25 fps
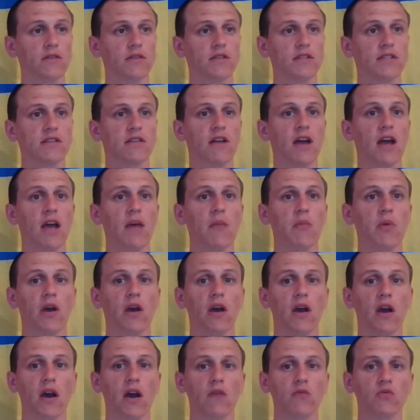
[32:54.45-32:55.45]

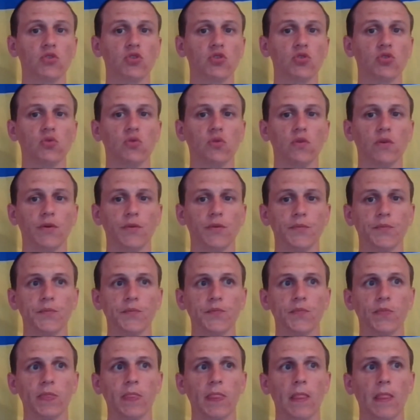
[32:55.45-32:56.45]
describe how to
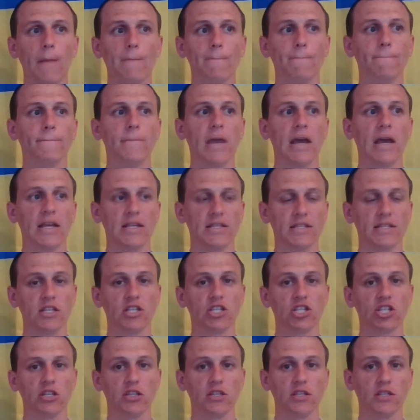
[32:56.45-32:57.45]

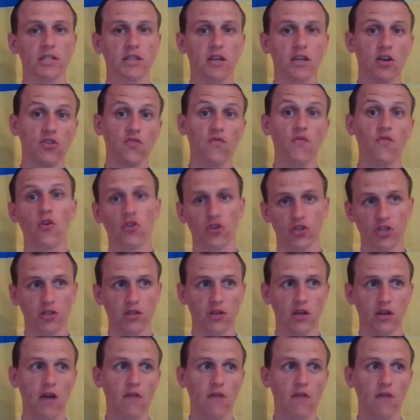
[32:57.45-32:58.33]
message is converted,